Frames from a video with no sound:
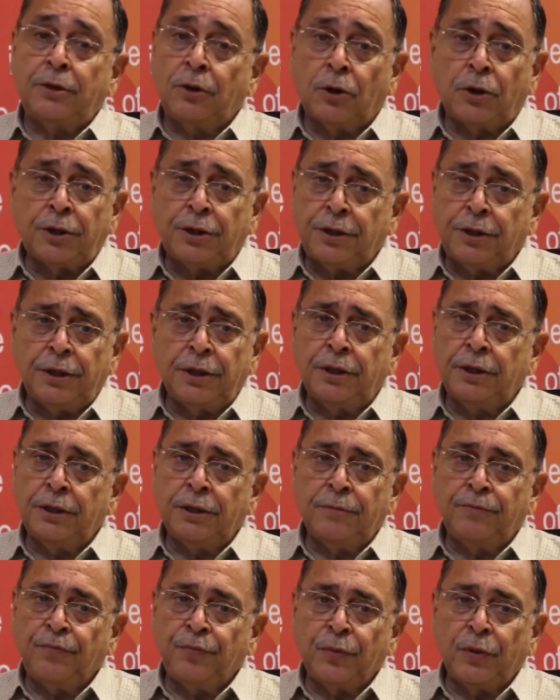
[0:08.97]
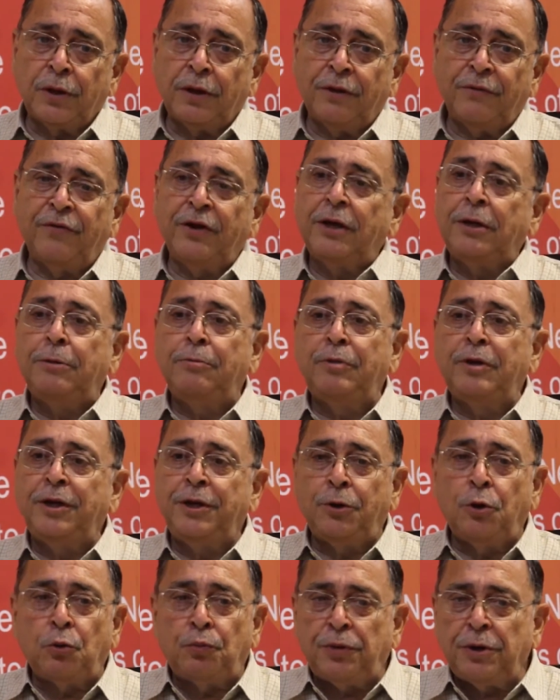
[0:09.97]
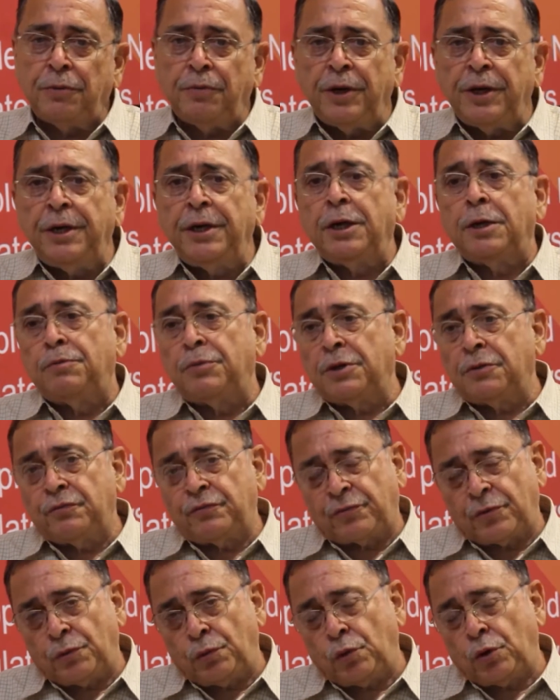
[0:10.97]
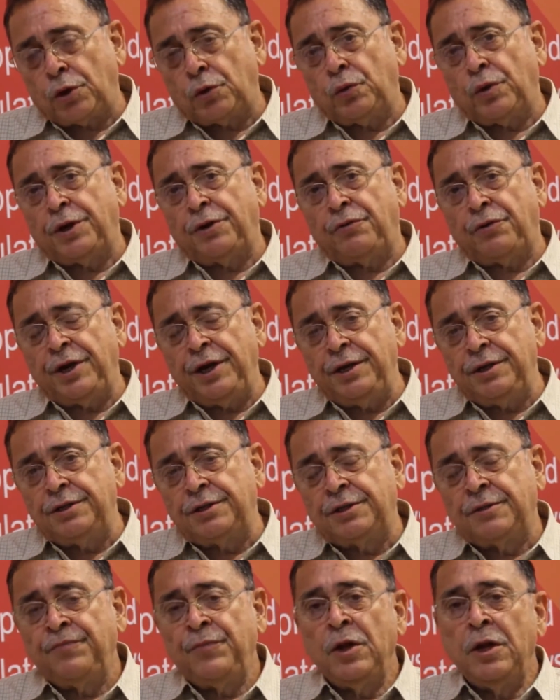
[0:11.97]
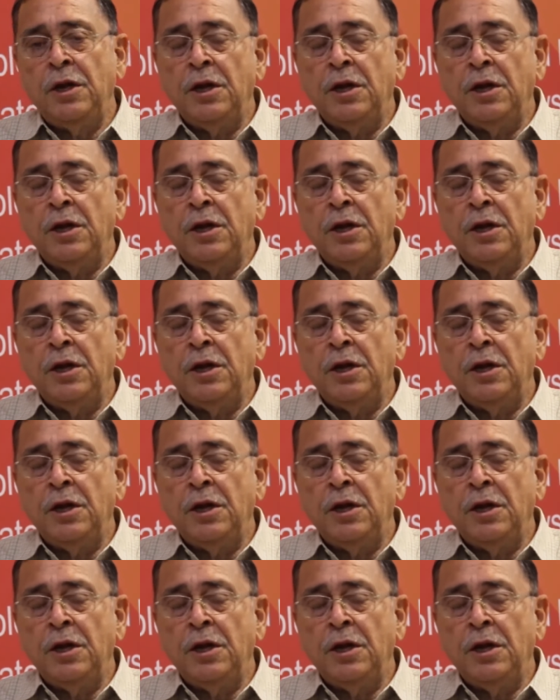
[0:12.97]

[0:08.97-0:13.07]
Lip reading: not available in open media, but from what one reads,